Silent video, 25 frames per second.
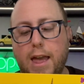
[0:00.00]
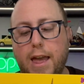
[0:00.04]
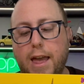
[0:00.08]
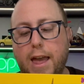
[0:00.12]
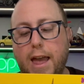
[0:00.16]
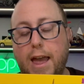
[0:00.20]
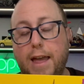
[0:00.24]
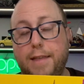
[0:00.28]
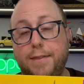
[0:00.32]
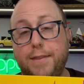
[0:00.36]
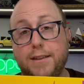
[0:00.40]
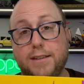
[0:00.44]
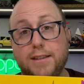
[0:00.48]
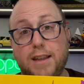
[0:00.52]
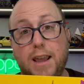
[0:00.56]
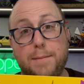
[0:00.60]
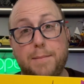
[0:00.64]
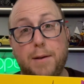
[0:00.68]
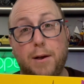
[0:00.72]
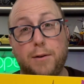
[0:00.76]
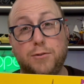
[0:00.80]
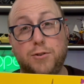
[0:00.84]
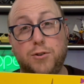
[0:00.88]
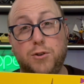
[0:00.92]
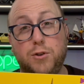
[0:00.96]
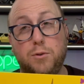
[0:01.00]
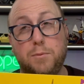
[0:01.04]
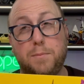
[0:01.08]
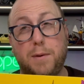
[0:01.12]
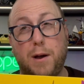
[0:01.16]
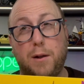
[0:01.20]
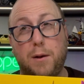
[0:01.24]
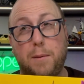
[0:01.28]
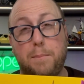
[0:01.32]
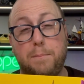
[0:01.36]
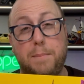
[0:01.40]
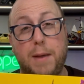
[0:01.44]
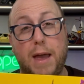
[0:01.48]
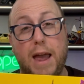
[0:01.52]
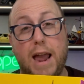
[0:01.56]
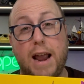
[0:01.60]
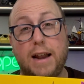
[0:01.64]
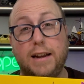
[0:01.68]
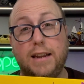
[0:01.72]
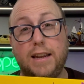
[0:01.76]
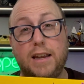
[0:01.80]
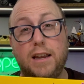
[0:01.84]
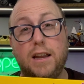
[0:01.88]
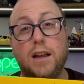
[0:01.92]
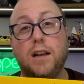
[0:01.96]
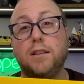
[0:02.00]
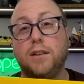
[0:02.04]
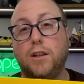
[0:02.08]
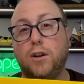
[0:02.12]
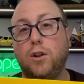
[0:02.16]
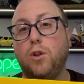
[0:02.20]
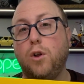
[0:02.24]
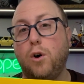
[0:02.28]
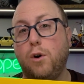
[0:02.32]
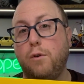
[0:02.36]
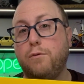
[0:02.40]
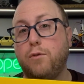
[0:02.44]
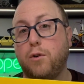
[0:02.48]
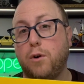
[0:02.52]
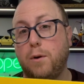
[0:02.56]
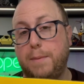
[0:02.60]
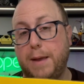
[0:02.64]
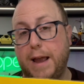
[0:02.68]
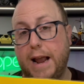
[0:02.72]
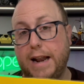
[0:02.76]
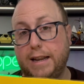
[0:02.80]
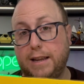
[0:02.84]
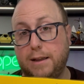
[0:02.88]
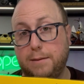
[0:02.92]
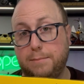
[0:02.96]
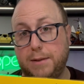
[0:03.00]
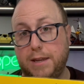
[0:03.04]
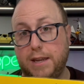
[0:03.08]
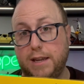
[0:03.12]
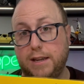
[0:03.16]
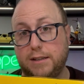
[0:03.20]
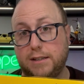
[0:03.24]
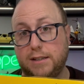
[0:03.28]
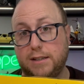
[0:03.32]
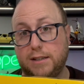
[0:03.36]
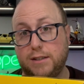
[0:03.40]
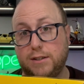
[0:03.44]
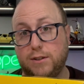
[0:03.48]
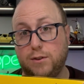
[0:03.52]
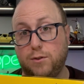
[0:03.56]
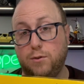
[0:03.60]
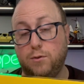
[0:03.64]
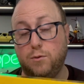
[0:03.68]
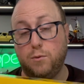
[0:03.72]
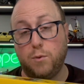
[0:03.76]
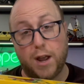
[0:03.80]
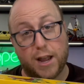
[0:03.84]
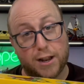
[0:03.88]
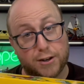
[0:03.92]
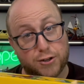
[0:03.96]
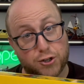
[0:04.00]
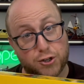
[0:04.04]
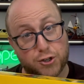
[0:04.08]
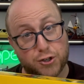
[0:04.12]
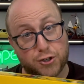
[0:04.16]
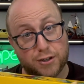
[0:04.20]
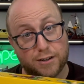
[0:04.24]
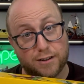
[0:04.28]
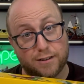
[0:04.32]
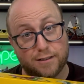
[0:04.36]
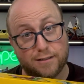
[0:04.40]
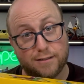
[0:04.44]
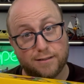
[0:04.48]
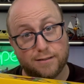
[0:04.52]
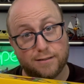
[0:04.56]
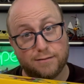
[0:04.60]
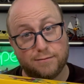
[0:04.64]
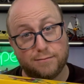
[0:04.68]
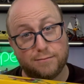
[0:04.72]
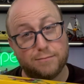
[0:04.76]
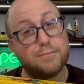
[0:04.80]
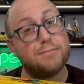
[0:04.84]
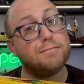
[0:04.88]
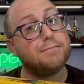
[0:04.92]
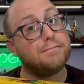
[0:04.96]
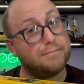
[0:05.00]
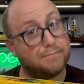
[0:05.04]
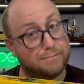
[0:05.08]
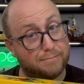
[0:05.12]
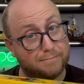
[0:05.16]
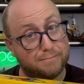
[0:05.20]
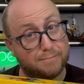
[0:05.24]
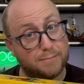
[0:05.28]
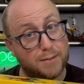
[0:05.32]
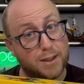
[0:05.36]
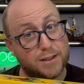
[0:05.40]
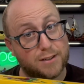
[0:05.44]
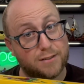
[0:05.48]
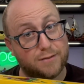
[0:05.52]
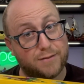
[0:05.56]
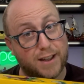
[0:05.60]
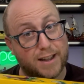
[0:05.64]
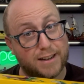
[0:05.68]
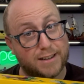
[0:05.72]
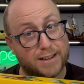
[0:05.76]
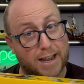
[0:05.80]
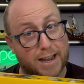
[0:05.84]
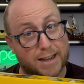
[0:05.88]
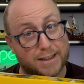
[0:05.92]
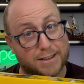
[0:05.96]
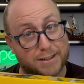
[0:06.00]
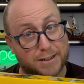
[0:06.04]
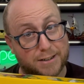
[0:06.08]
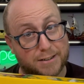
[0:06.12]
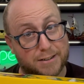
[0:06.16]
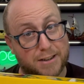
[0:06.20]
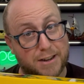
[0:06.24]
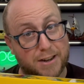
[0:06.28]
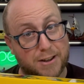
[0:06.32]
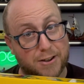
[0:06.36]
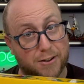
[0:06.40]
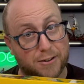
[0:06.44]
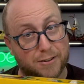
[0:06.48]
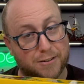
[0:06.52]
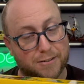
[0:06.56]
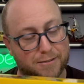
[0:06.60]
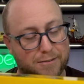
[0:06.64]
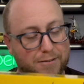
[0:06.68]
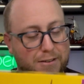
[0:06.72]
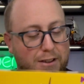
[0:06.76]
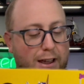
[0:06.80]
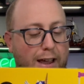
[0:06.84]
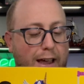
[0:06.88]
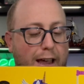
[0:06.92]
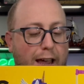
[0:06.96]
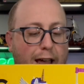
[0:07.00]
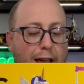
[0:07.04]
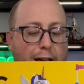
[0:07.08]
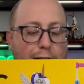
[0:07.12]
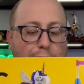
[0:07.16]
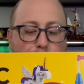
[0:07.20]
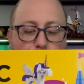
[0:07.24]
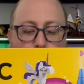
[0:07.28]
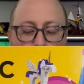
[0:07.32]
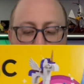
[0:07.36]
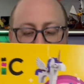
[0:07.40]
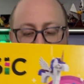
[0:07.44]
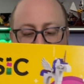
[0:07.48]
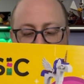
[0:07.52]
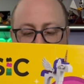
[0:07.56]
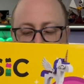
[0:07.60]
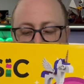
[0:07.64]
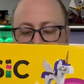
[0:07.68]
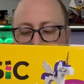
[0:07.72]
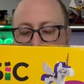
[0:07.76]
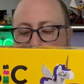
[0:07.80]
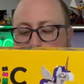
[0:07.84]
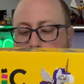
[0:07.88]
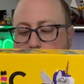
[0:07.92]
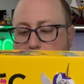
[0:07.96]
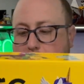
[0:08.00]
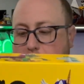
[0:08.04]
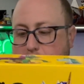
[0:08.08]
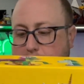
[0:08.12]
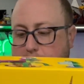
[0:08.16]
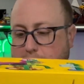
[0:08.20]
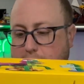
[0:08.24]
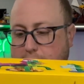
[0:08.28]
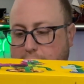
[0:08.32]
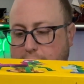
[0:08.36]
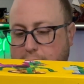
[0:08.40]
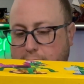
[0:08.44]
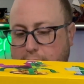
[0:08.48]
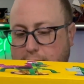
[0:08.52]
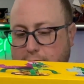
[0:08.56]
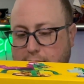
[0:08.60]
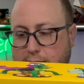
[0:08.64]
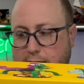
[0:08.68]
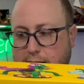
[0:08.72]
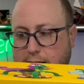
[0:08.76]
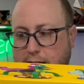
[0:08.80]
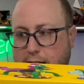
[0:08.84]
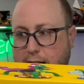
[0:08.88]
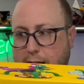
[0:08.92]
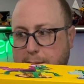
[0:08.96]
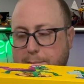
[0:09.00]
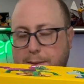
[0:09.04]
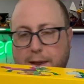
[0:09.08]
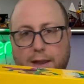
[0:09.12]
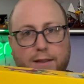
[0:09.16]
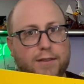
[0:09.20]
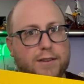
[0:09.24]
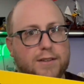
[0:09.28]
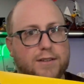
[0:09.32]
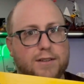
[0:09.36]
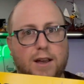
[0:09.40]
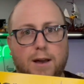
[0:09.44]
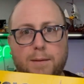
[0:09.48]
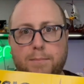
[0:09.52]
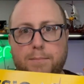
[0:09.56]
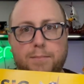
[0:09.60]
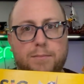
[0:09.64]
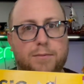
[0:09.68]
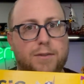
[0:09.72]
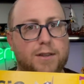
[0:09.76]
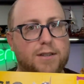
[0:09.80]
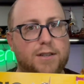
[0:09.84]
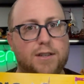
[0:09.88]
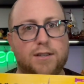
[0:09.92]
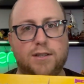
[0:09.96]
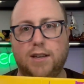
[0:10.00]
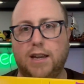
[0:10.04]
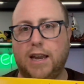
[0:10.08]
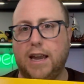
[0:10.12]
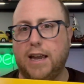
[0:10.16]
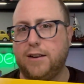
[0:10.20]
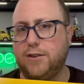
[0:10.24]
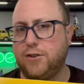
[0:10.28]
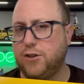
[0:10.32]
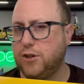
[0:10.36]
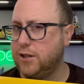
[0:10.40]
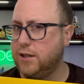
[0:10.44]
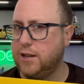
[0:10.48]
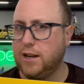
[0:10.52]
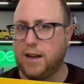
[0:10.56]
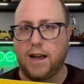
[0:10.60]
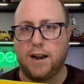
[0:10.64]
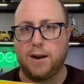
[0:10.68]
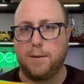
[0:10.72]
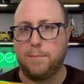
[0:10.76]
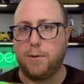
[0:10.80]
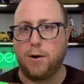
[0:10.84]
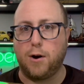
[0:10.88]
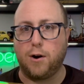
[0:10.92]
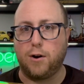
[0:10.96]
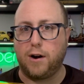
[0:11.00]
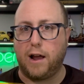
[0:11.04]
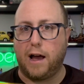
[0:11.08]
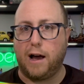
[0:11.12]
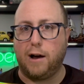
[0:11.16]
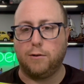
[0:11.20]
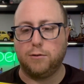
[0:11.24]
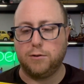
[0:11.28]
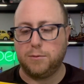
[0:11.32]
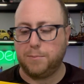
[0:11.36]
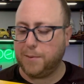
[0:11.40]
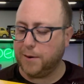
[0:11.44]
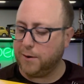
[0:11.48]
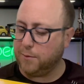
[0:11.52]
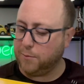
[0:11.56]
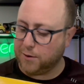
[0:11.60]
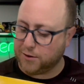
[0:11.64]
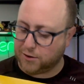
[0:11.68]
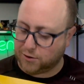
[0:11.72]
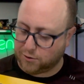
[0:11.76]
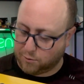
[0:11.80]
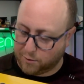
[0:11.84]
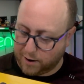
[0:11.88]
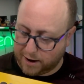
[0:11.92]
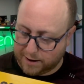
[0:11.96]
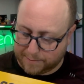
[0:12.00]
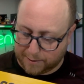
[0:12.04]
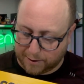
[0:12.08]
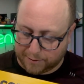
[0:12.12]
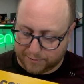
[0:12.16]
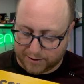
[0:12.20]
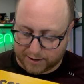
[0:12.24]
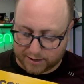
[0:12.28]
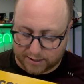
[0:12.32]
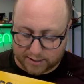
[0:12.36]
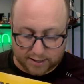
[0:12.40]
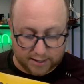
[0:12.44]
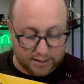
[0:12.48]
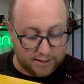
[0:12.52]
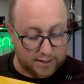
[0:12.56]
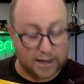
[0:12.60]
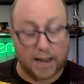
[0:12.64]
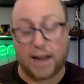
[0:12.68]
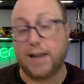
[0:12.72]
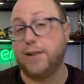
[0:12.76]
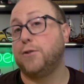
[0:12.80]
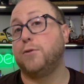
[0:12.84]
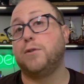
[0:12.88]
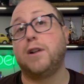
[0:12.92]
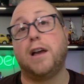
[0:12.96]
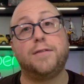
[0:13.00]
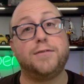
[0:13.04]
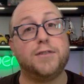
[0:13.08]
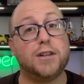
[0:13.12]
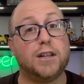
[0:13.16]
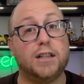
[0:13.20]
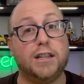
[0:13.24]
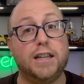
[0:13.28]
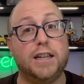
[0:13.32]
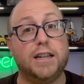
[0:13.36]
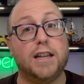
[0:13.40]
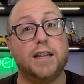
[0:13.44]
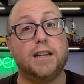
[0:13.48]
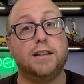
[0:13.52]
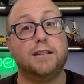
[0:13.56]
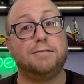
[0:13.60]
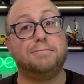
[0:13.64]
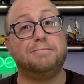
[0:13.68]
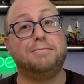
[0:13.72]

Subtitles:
and this came out to about a little over a penny a piece, which is a fantastic deal. So I picked this up. This is, again, just to kind of part out, but what's great about this is I don't have to clean it.